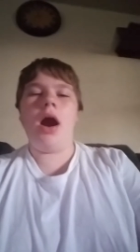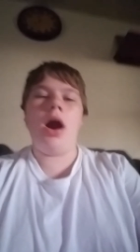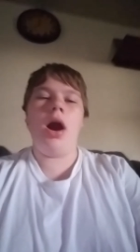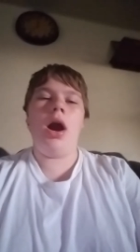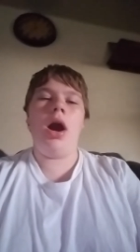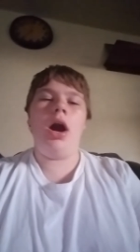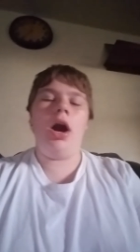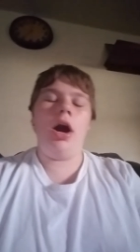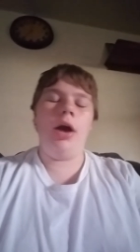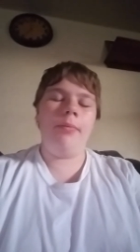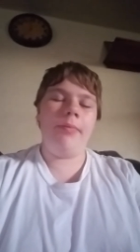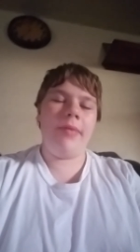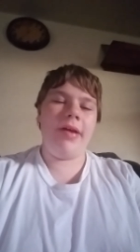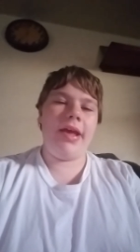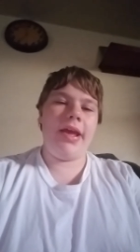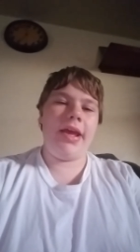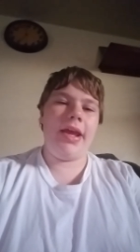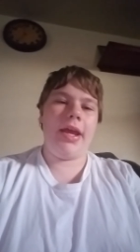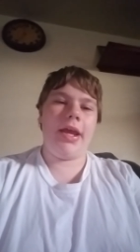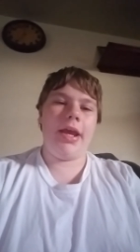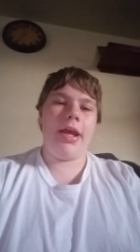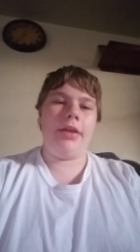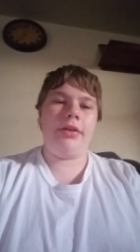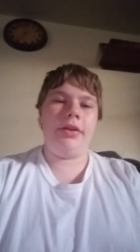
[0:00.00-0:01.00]
um,
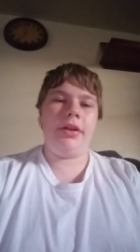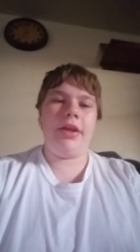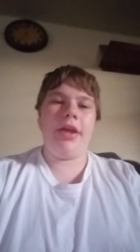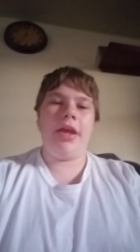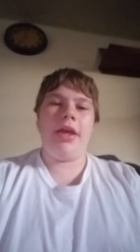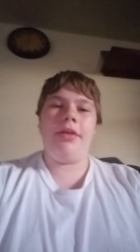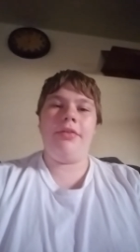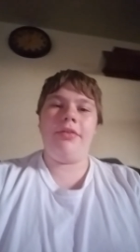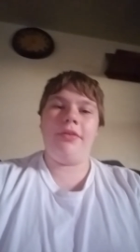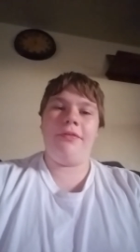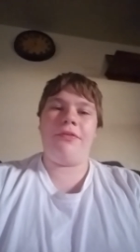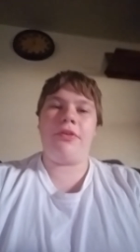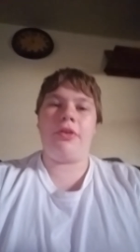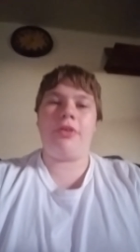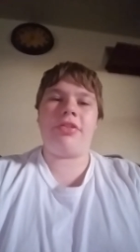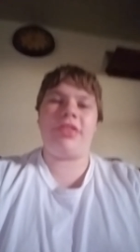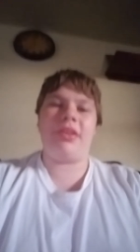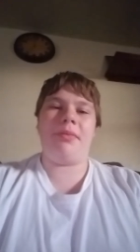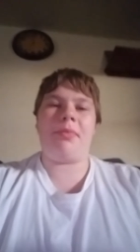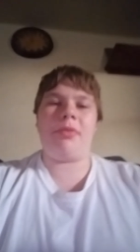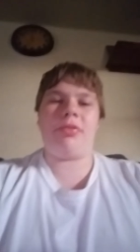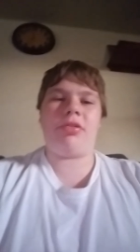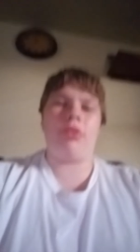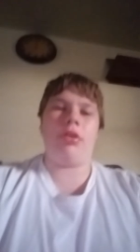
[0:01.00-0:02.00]
and the first
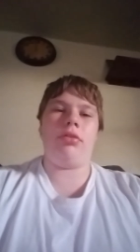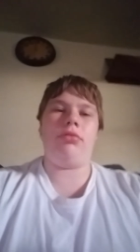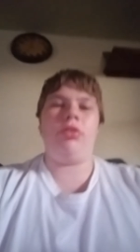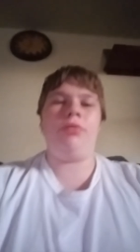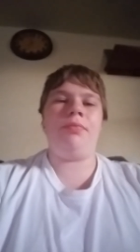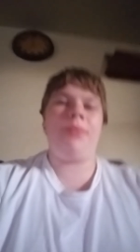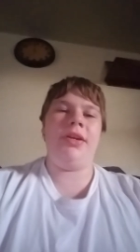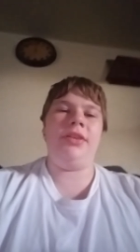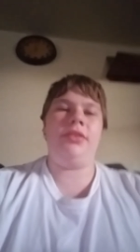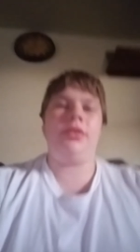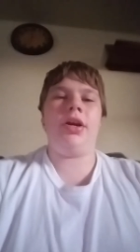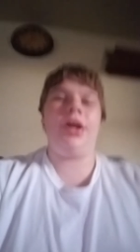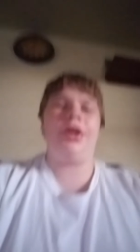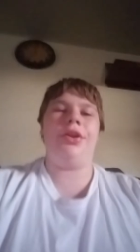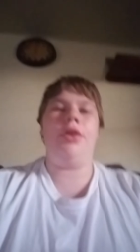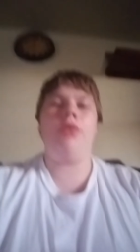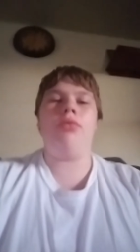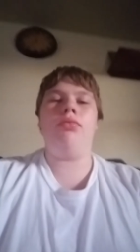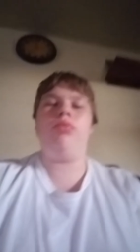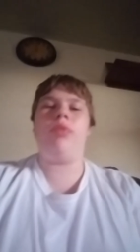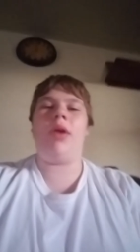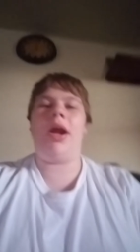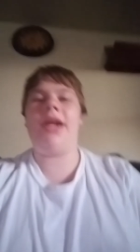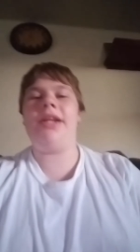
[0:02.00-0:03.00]
episode will be
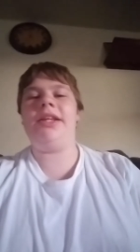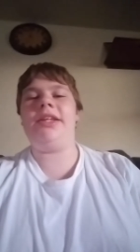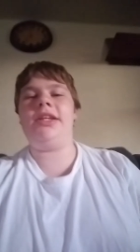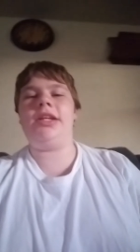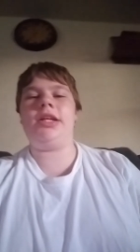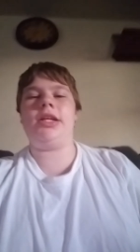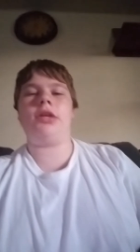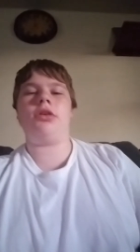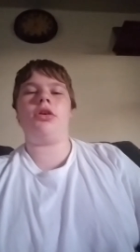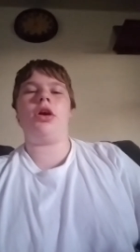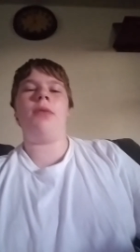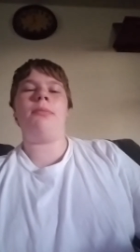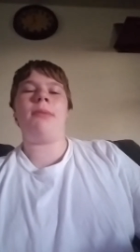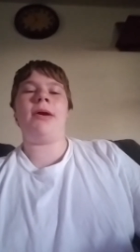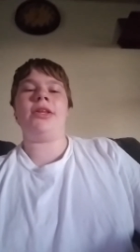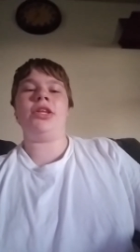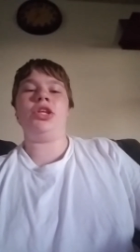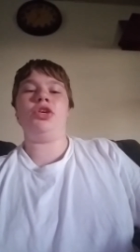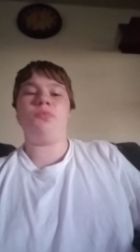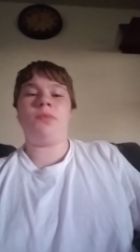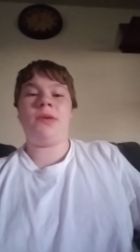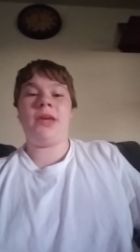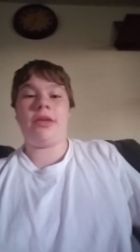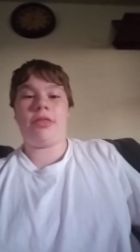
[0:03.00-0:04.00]
done right here on my
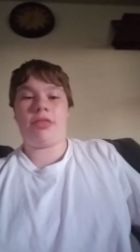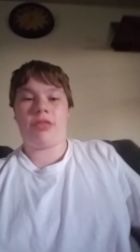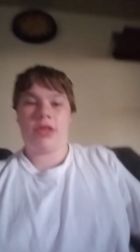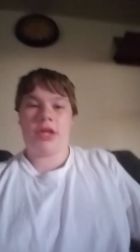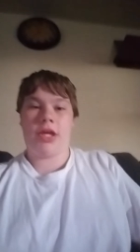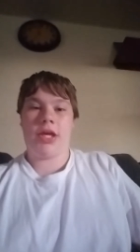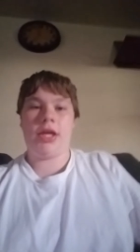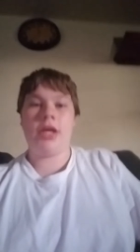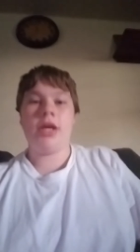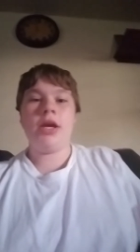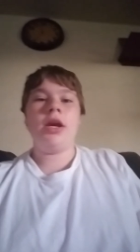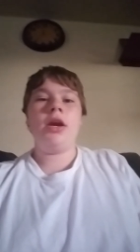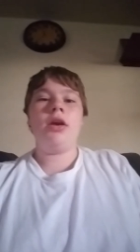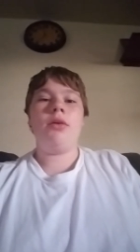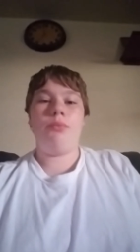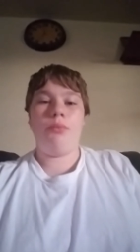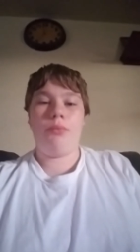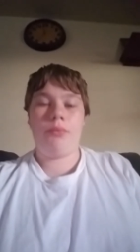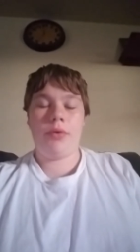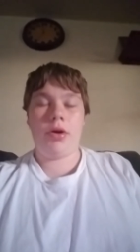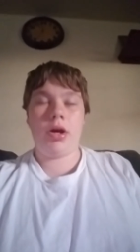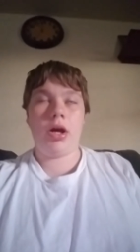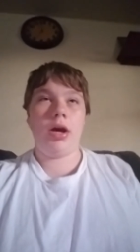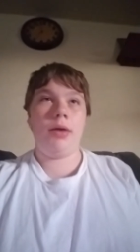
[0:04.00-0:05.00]
new PC.
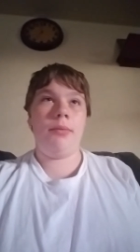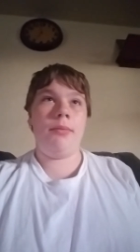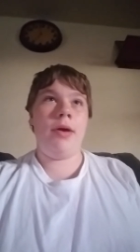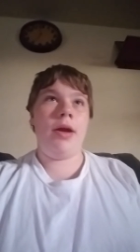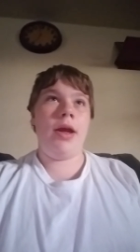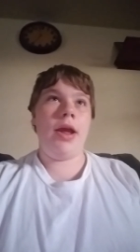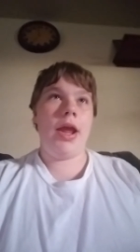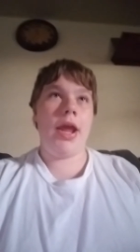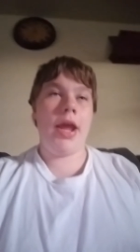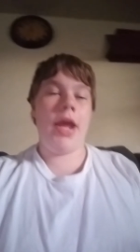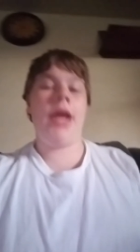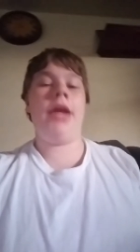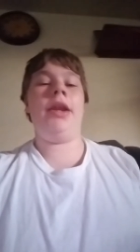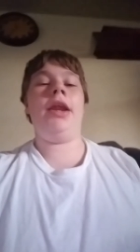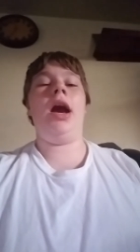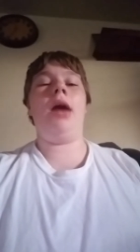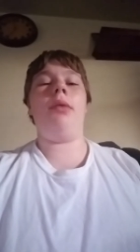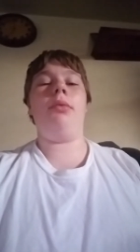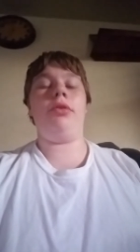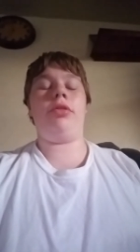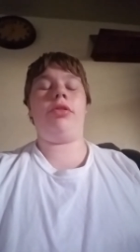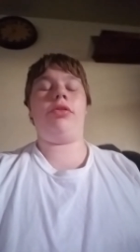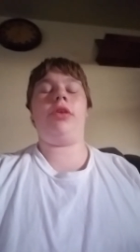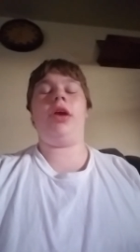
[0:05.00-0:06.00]
Um, and I
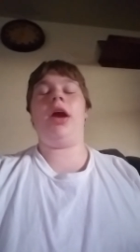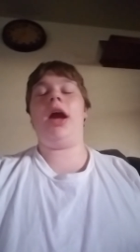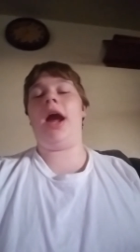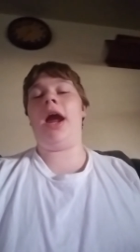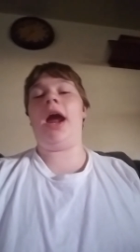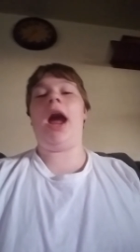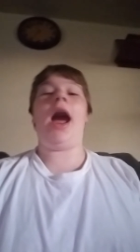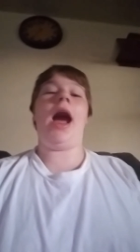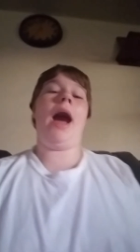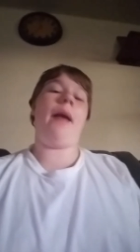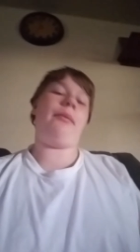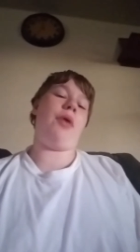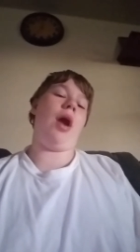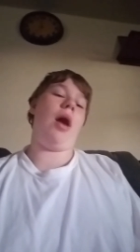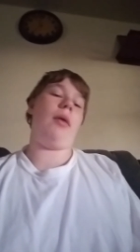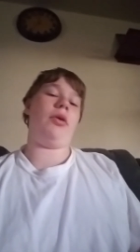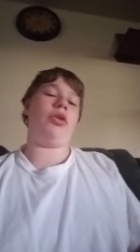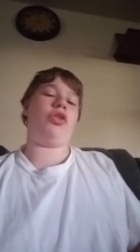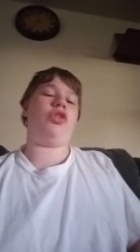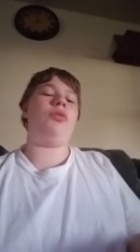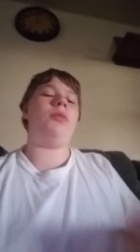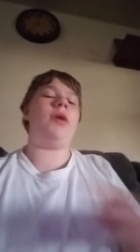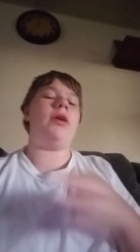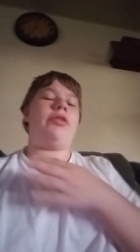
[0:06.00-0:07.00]
will. I
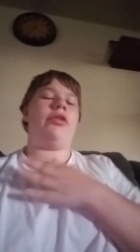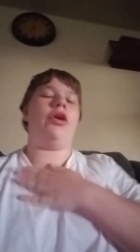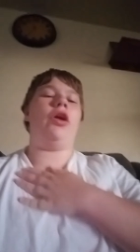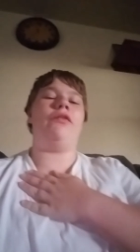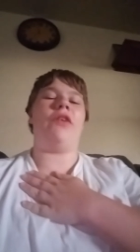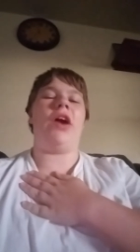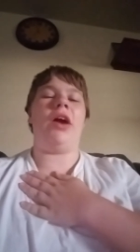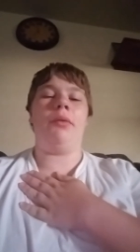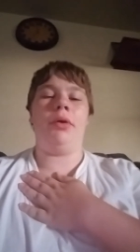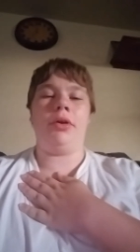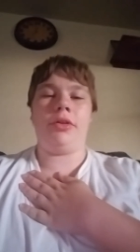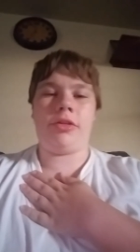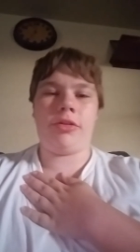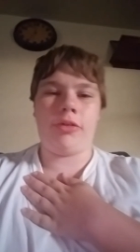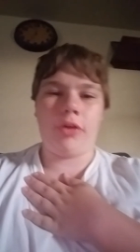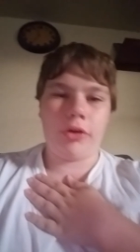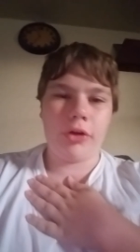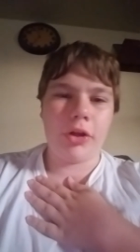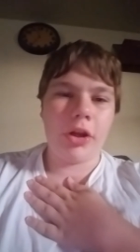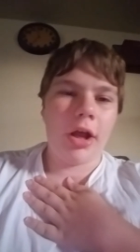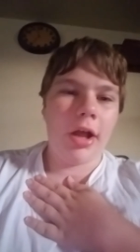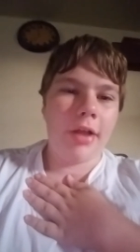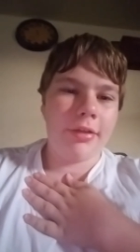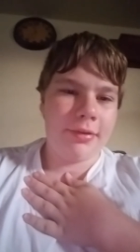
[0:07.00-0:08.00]
promised to myself I would
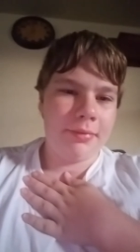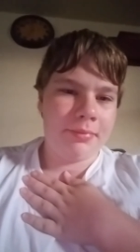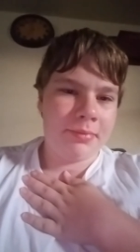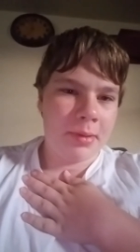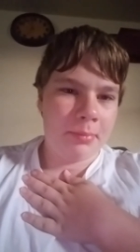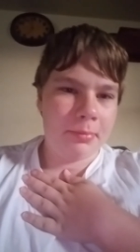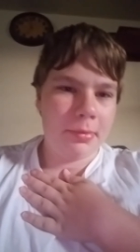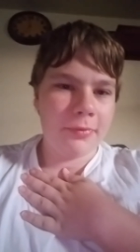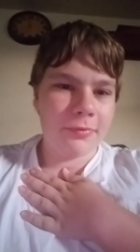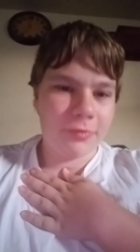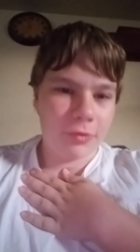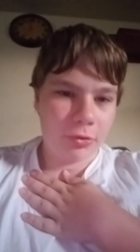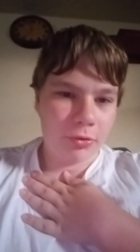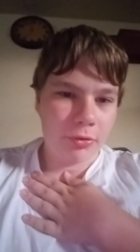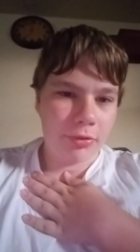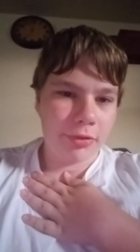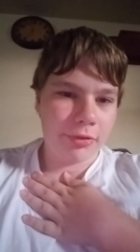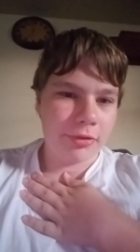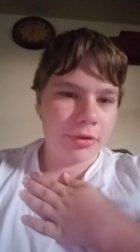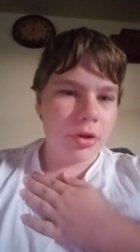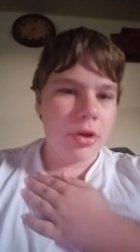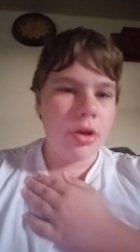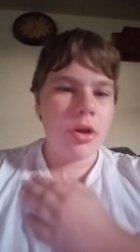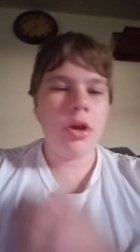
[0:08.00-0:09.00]
start it on September
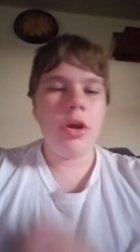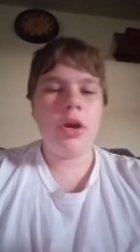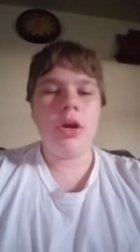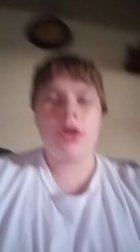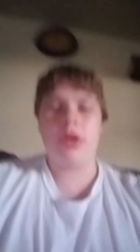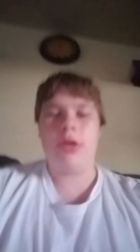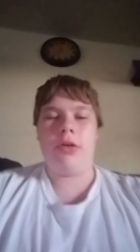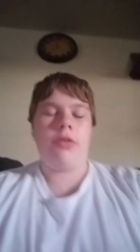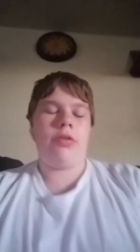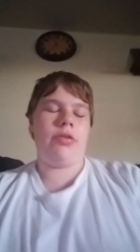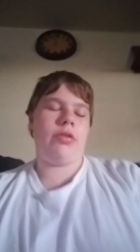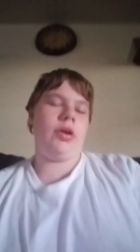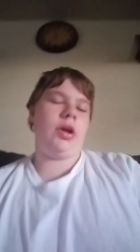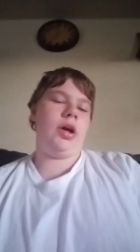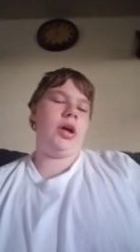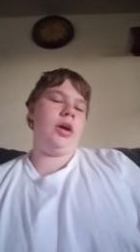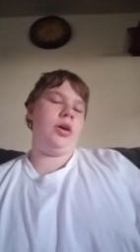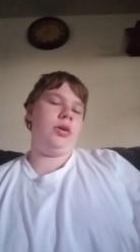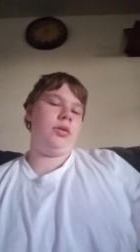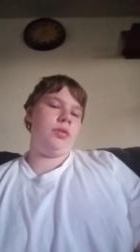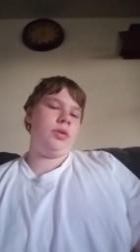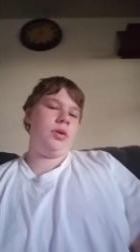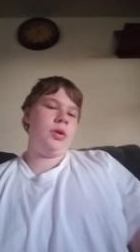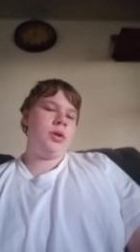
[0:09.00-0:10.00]
first.
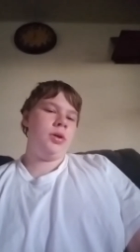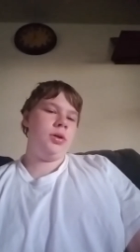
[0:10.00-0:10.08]
So,